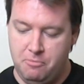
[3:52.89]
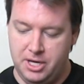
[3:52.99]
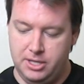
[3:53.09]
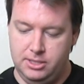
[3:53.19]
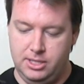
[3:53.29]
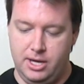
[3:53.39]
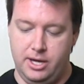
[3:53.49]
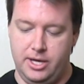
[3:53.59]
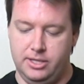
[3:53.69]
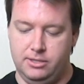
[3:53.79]
but
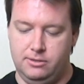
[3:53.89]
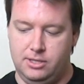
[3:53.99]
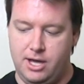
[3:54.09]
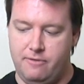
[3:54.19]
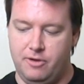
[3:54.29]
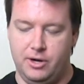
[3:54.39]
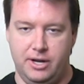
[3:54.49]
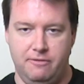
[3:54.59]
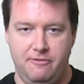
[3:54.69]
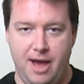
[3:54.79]
it's covered
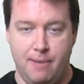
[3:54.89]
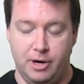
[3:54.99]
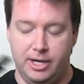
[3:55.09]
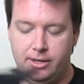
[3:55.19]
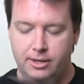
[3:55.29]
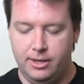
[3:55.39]
in fabric.